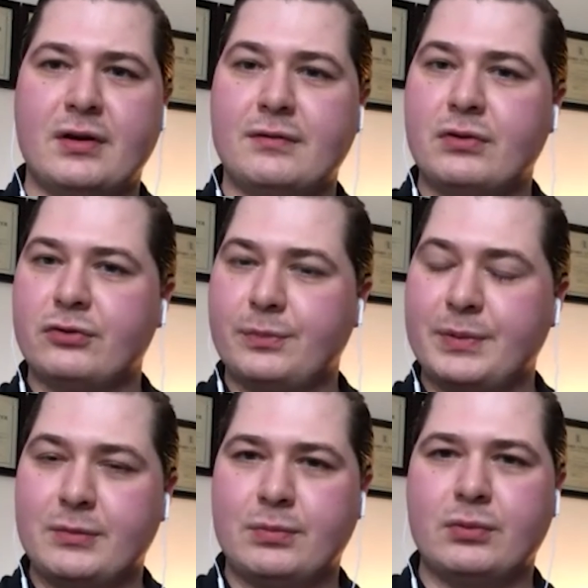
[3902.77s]
of those
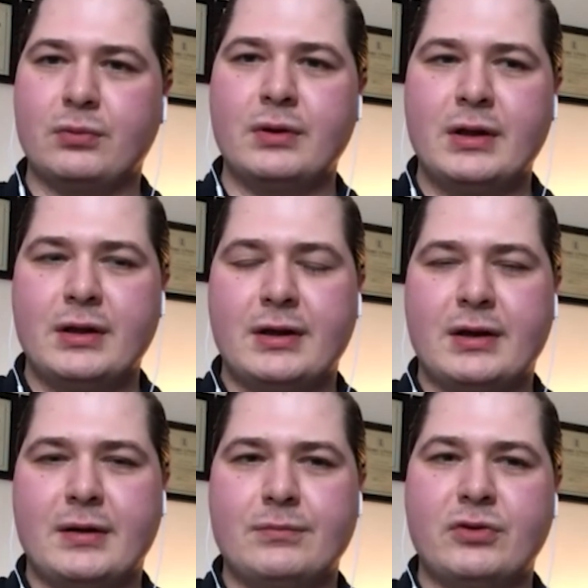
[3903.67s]
people
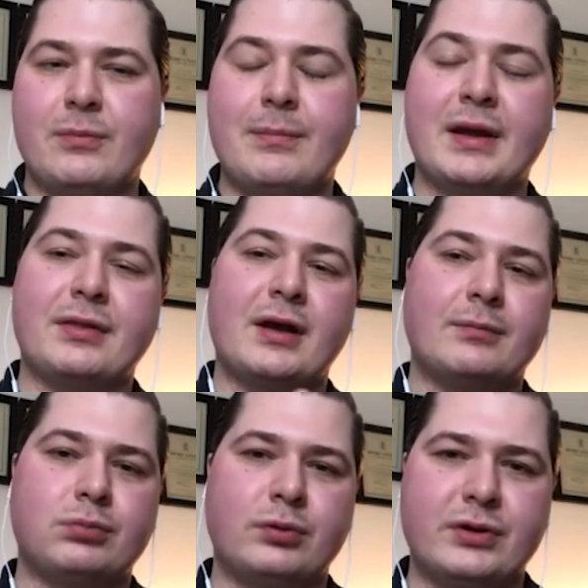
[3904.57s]
to make
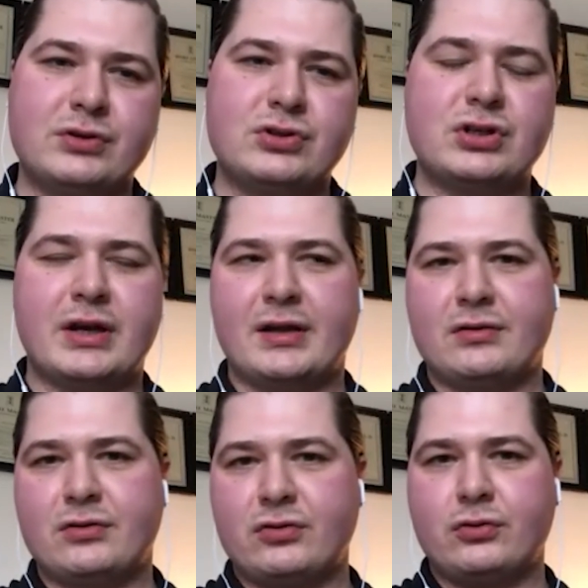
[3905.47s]
that bridge
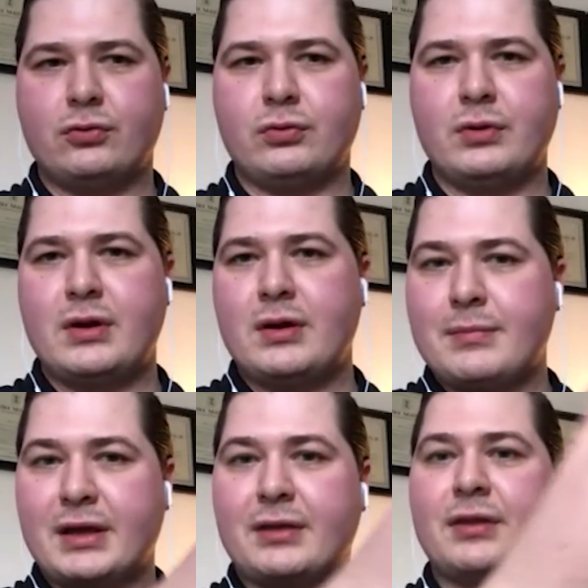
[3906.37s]
and to
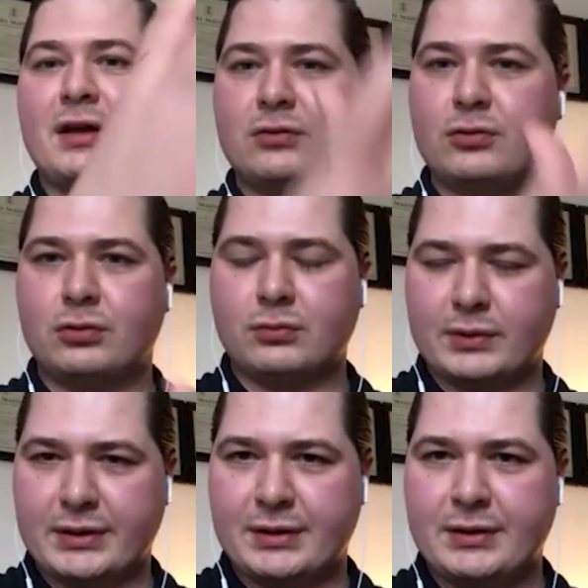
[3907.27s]
make that
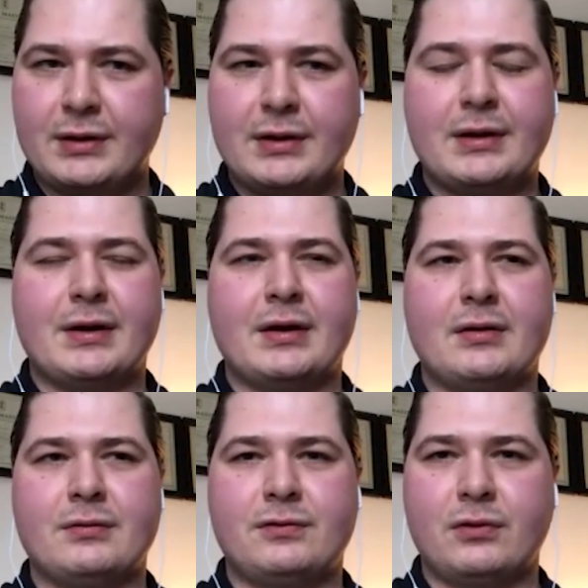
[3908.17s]
doorway
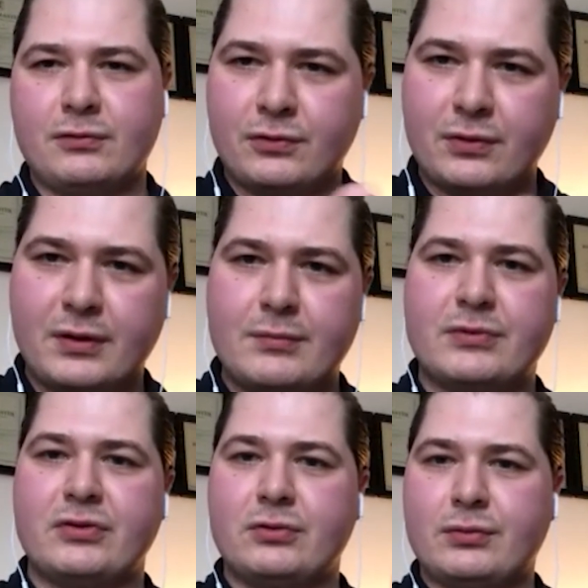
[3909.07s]
for them
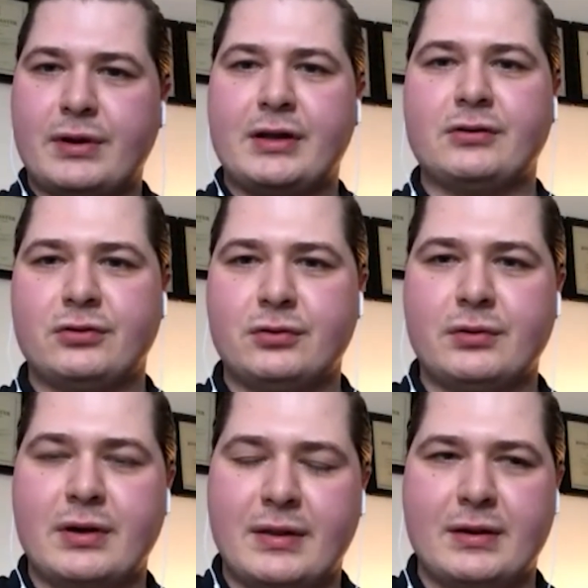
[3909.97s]
to
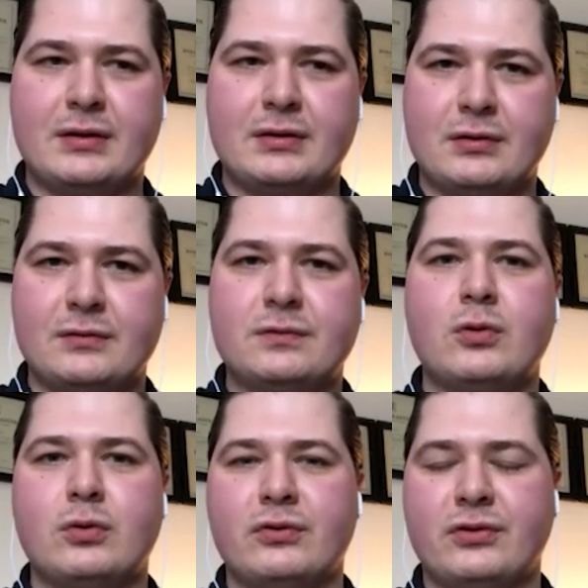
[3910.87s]
enter. And then, of
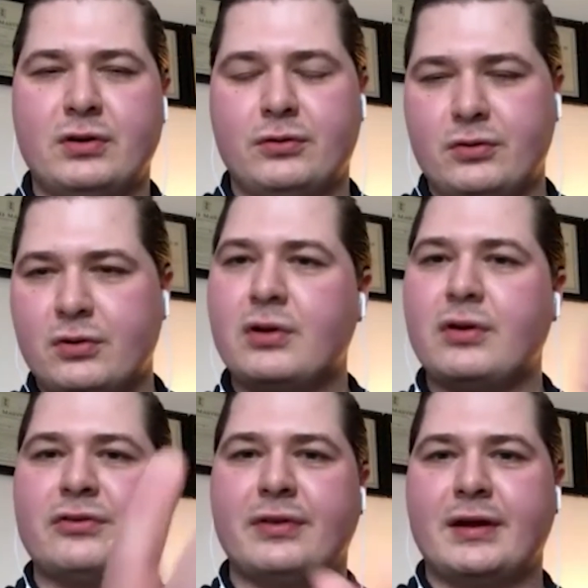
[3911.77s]
course, you
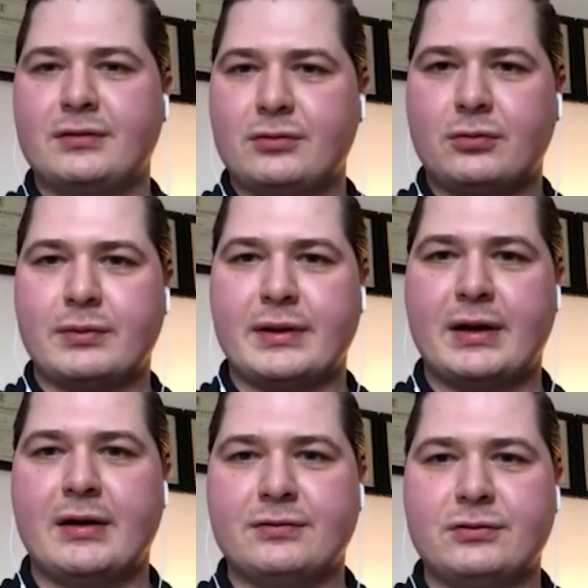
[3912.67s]
close that doorway
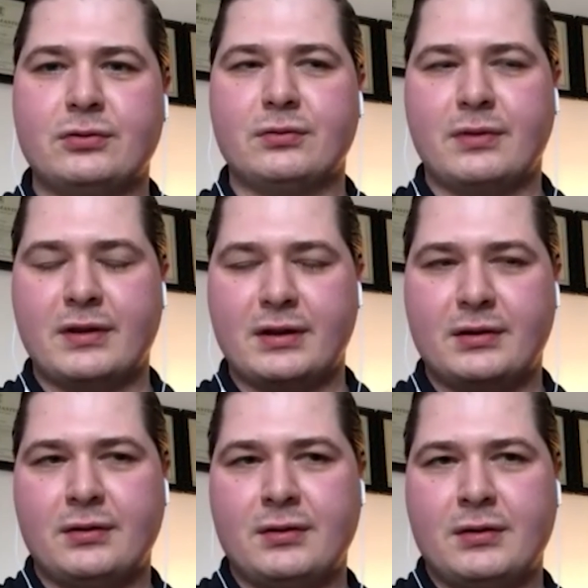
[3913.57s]
after they
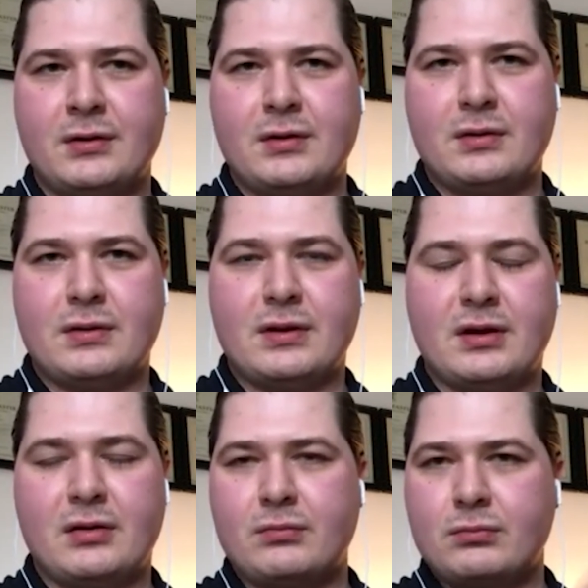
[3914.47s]

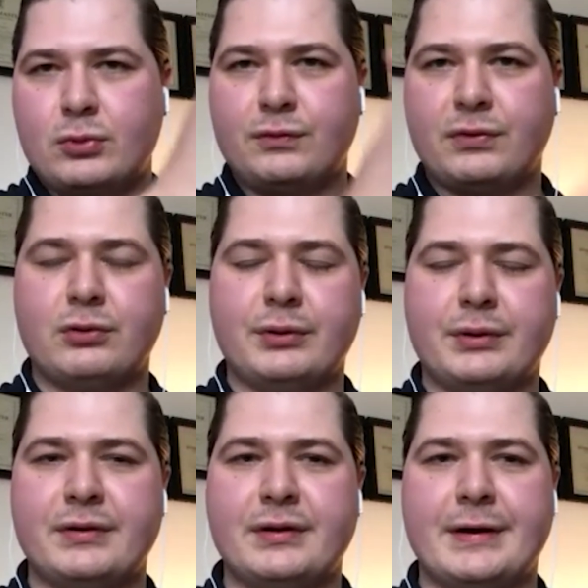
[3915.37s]
move through it.